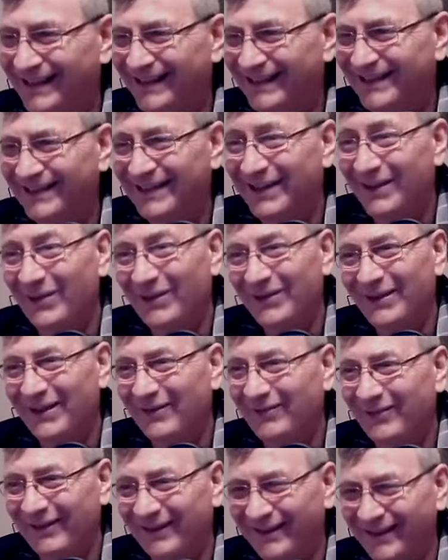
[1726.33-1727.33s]
No
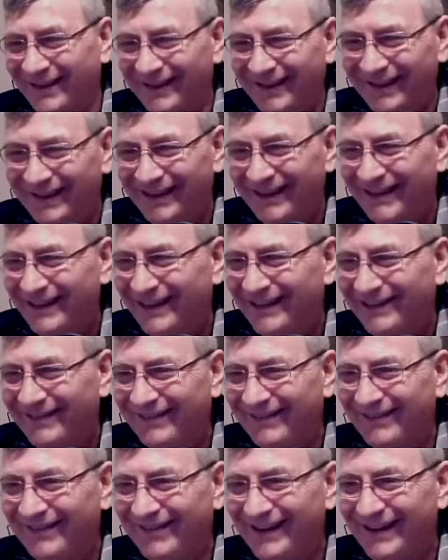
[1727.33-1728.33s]
nothing.
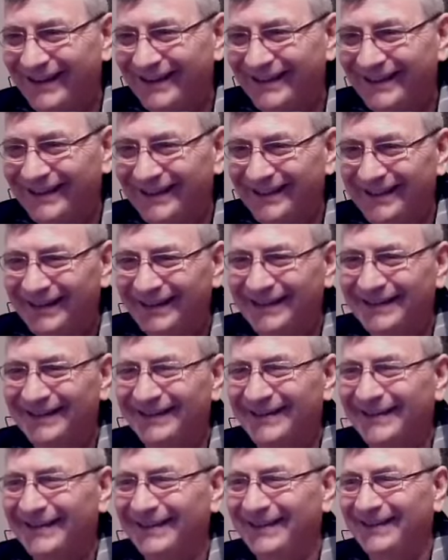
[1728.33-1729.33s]
All right.
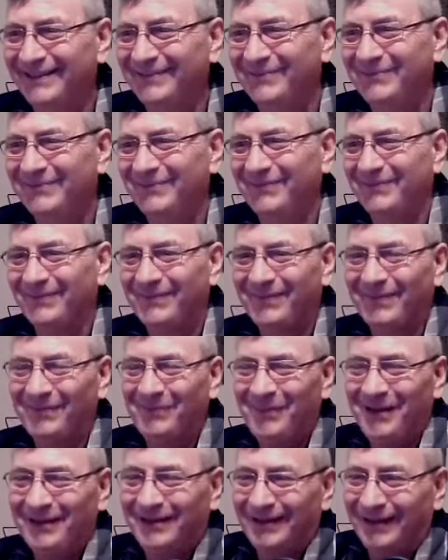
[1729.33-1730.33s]
Okay.
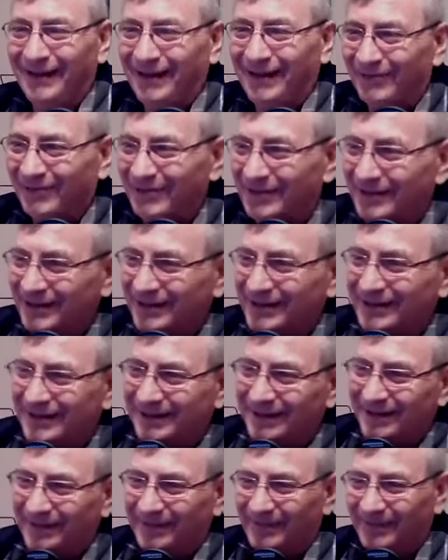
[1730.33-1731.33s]
Many
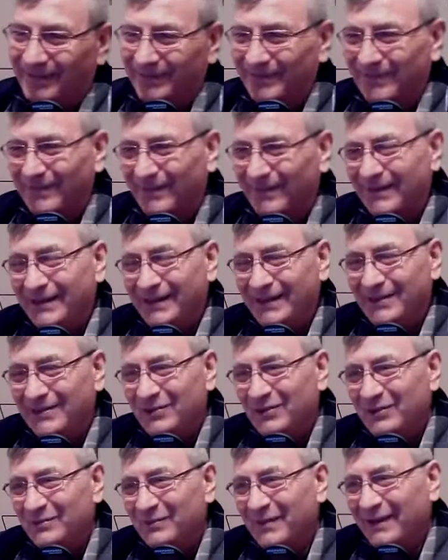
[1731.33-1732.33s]
languages. Que
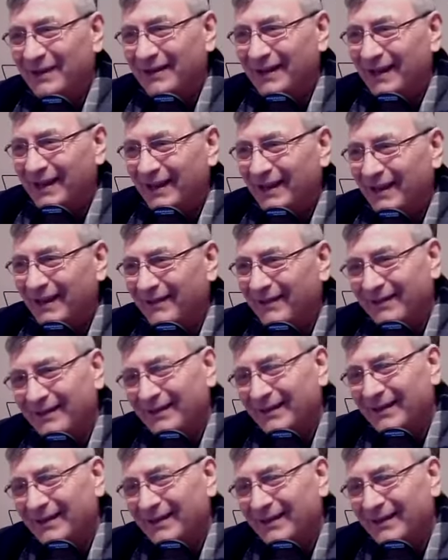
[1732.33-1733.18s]
Dios bendiga